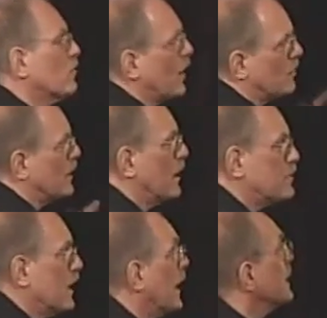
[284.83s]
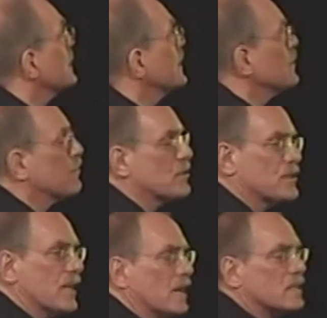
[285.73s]
rounded up to
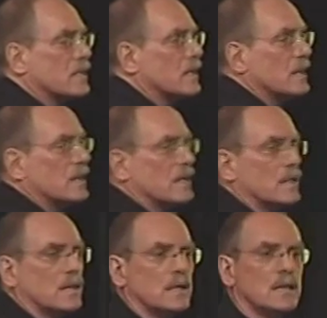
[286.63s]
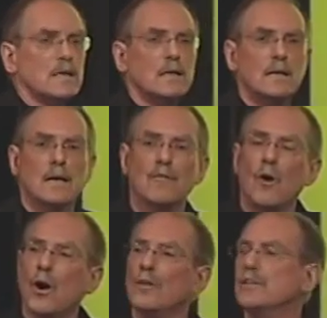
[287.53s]
18%, of
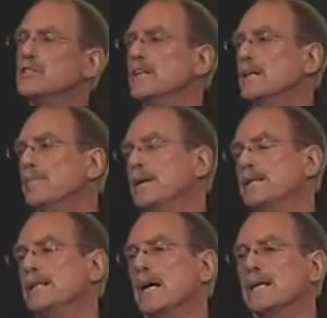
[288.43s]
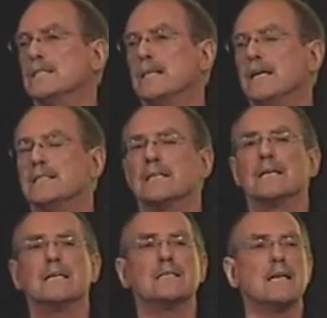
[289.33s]
all the GDP in the United States
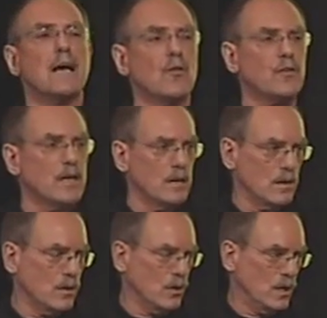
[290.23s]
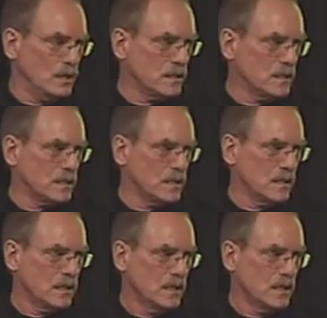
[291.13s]
is healthcare costs.